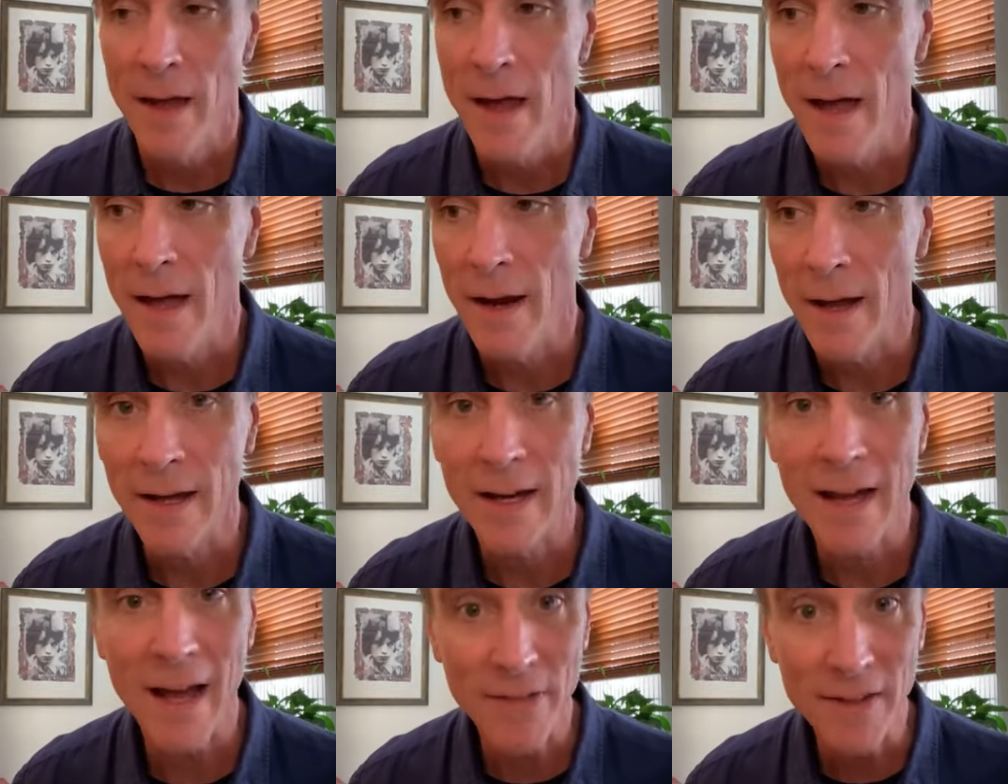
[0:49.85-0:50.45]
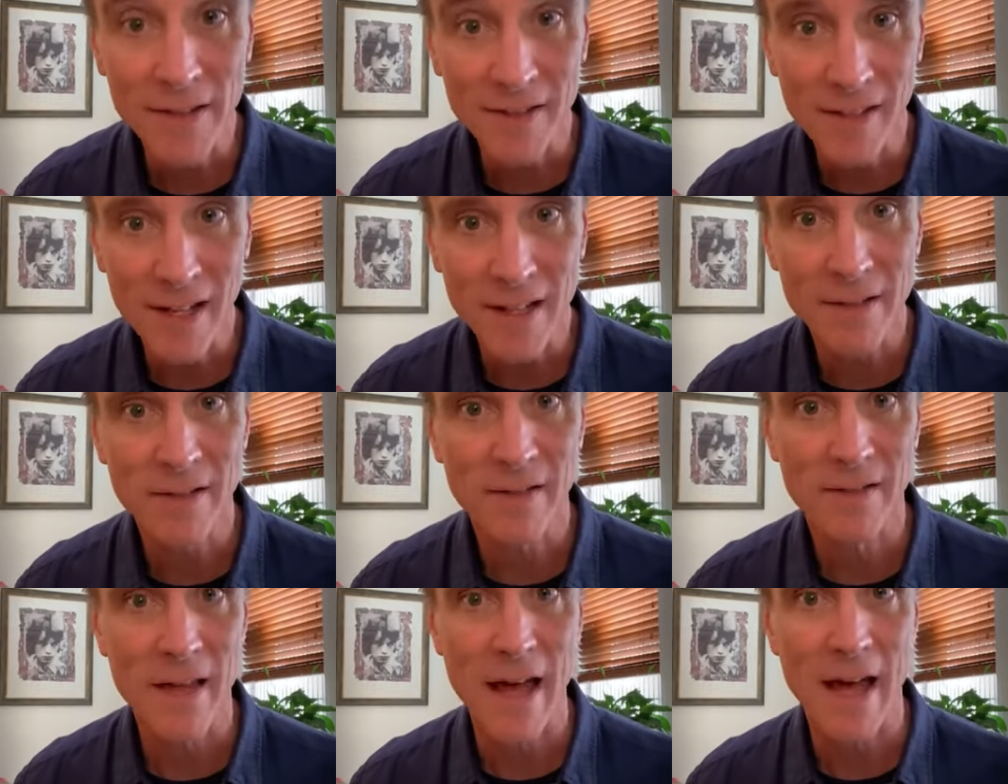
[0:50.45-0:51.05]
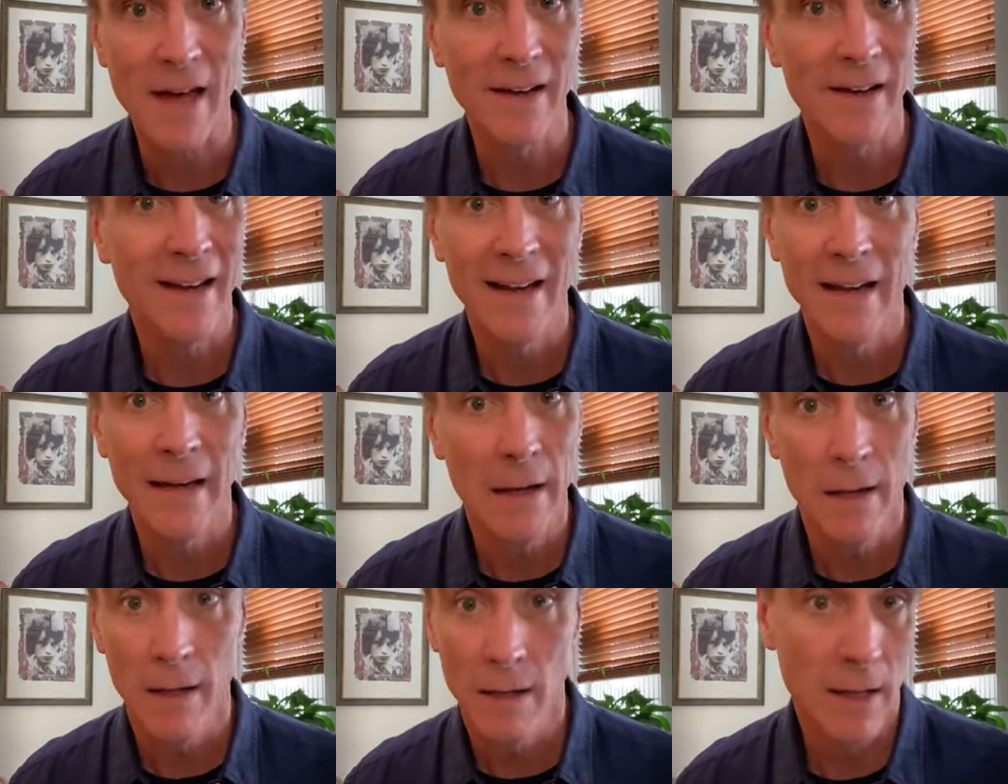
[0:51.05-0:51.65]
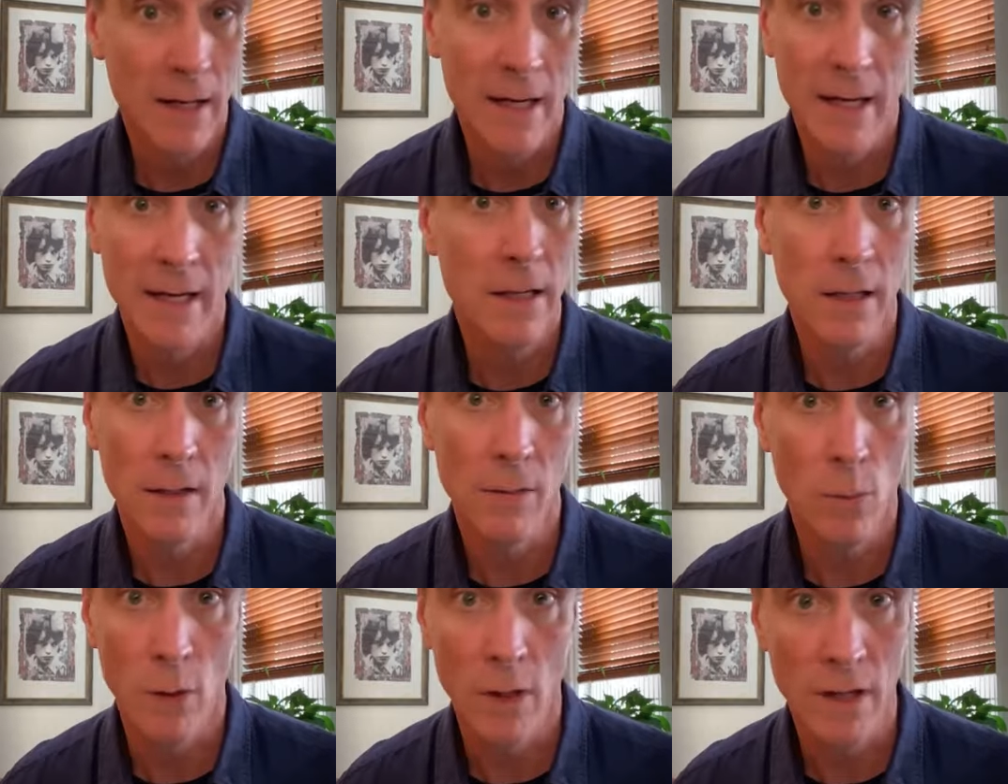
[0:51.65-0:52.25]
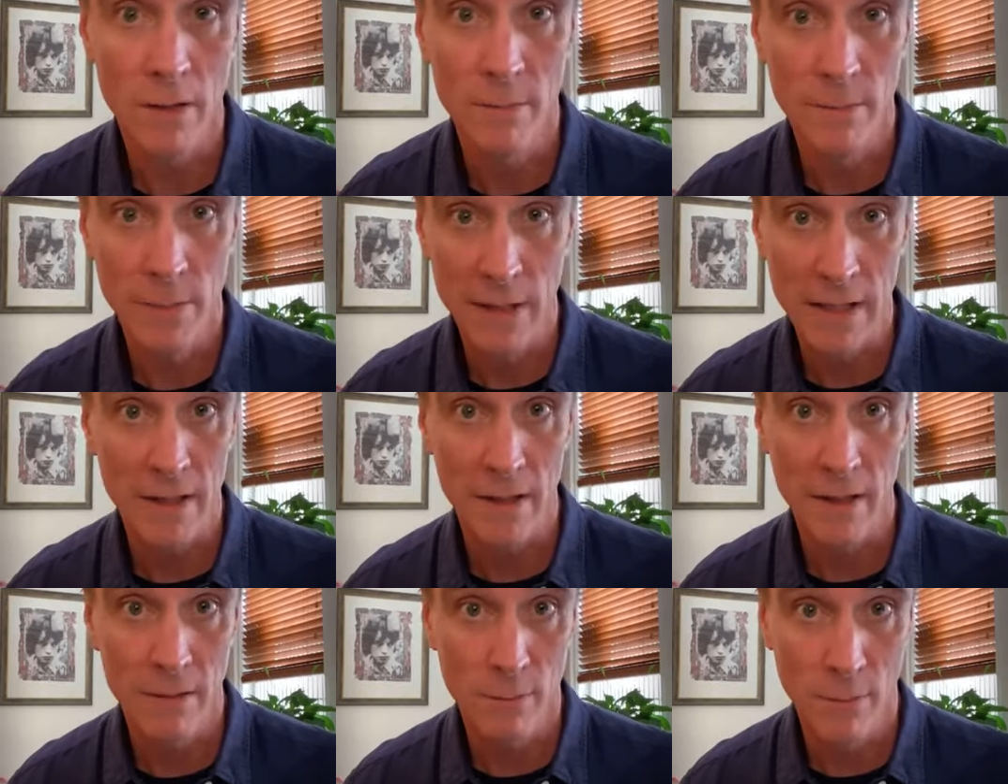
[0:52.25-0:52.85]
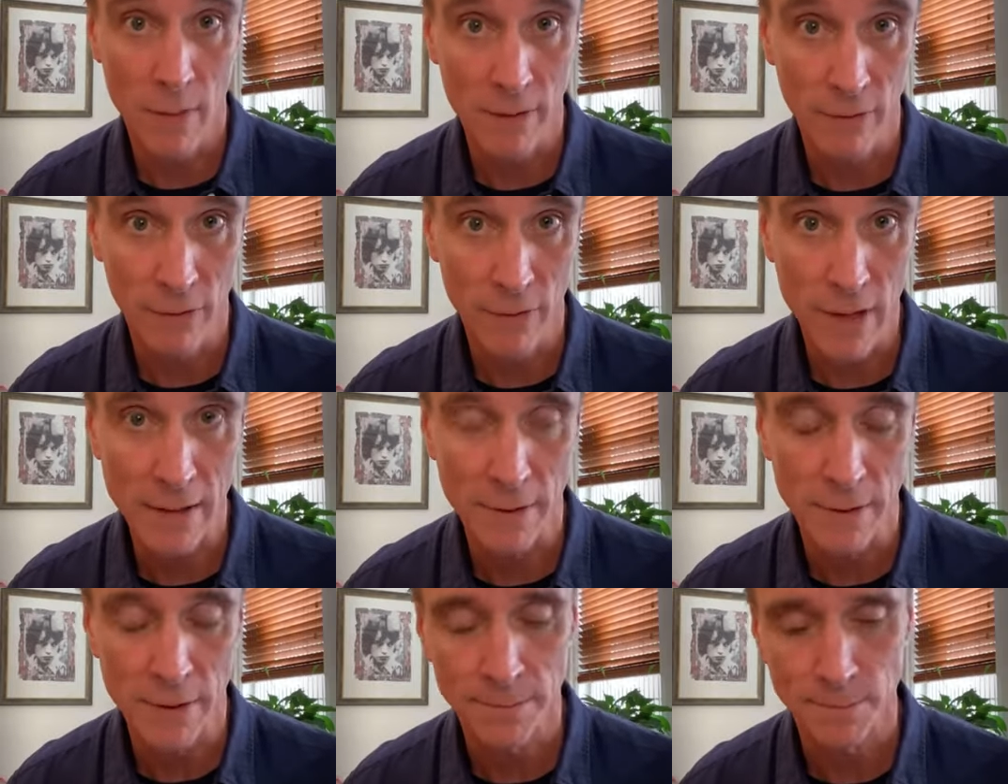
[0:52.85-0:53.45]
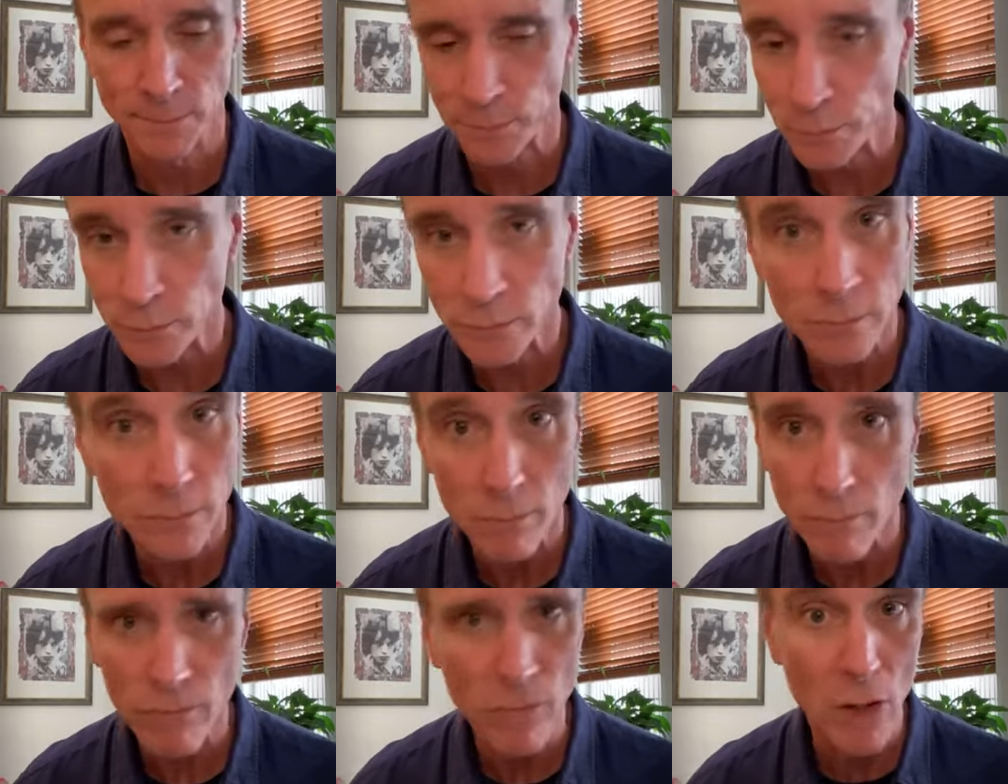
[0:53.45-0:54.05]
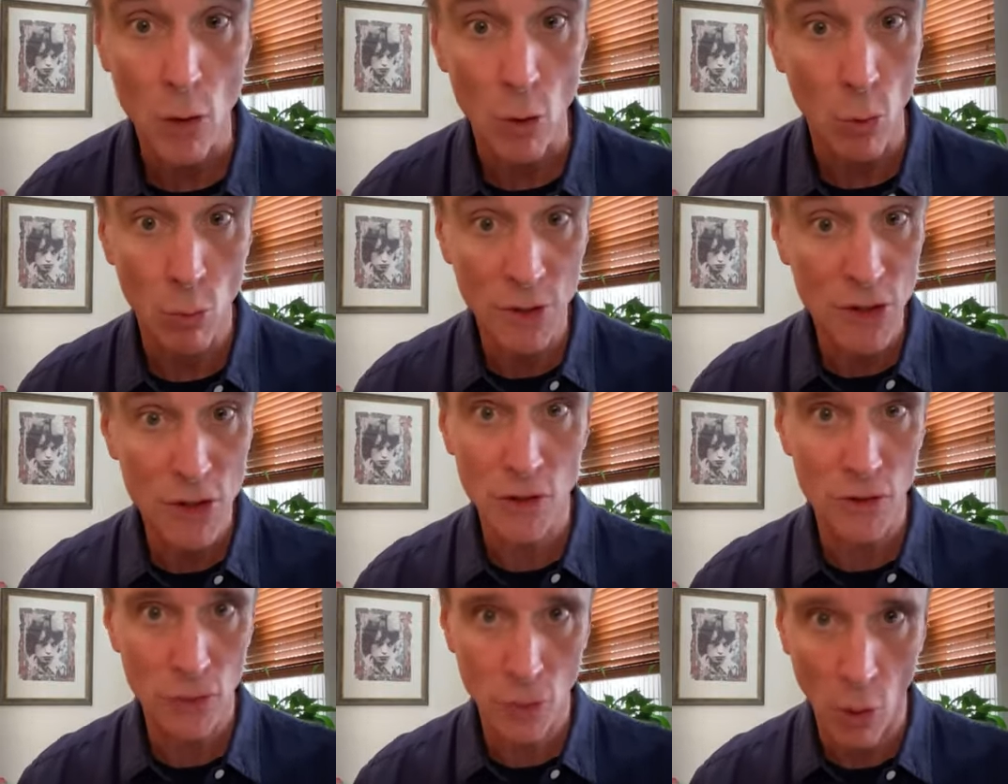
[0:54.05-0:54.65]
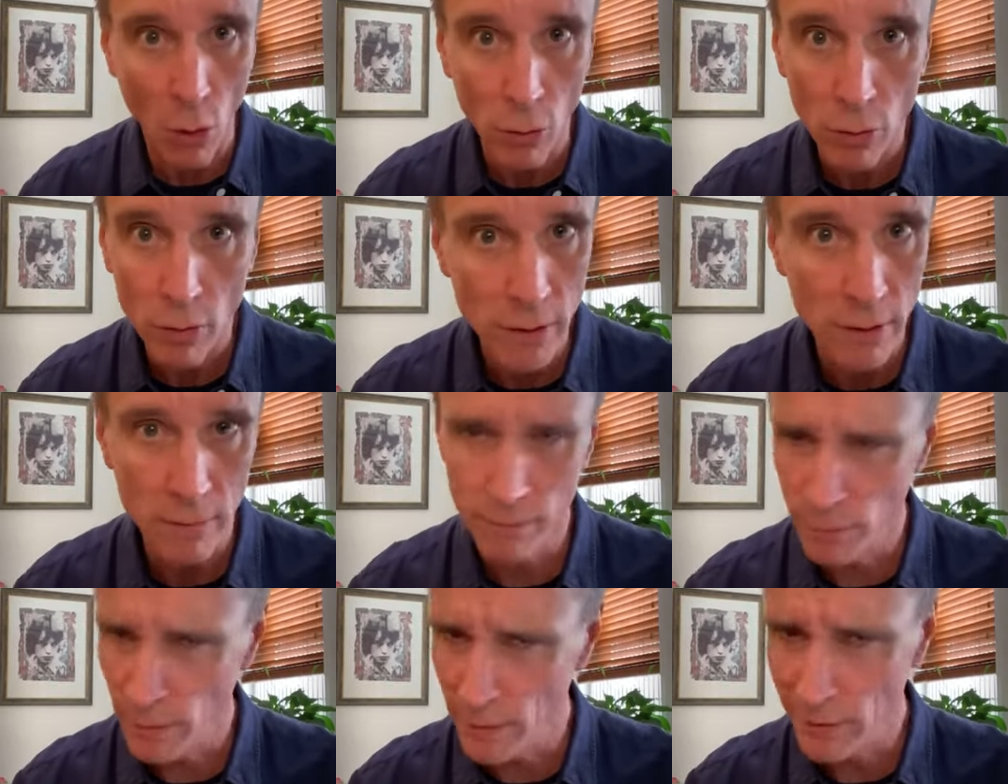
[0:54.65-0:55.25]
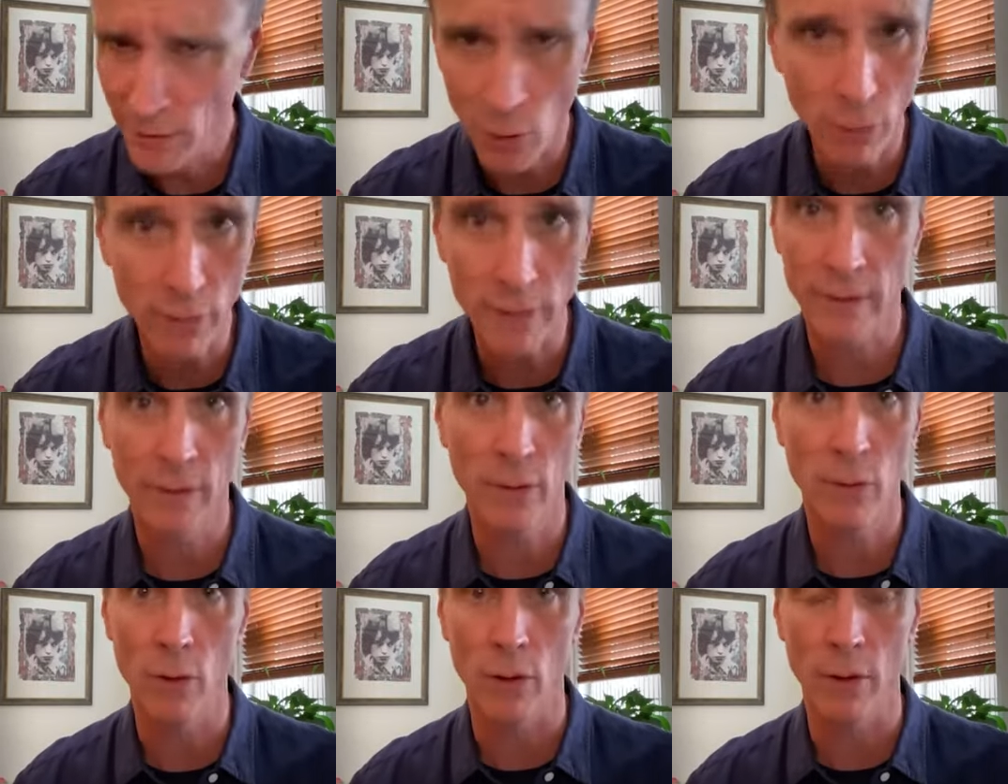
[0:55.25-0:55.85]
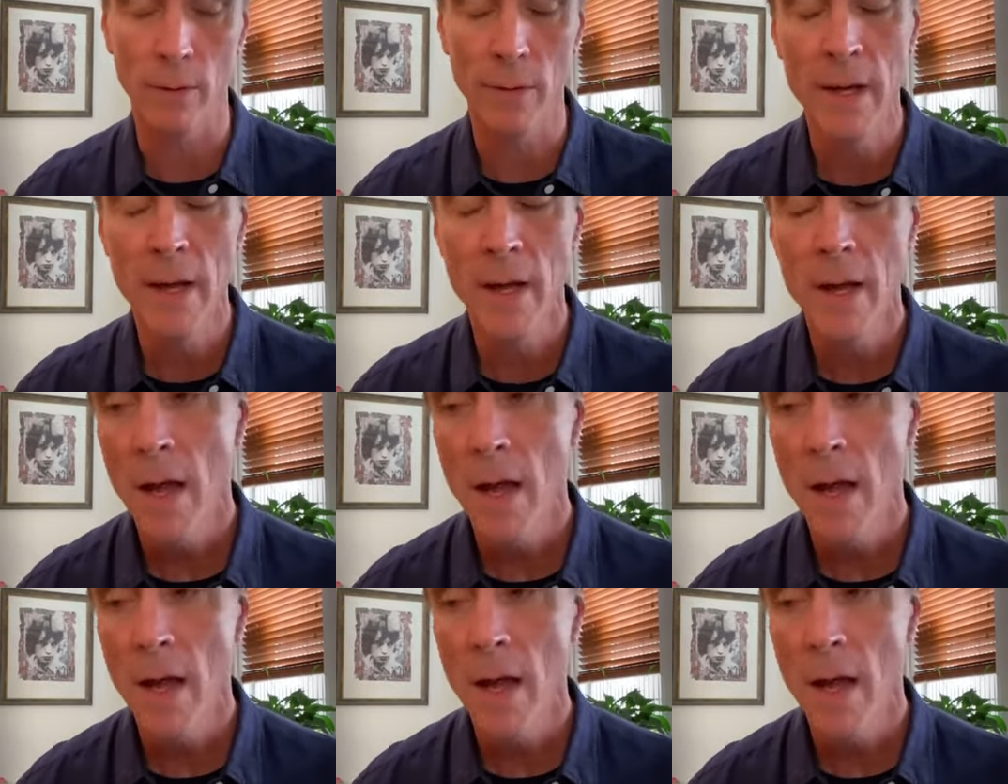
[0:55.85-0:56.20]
And I got the sense that he didn't want to be my friend, which is totally, totally cool.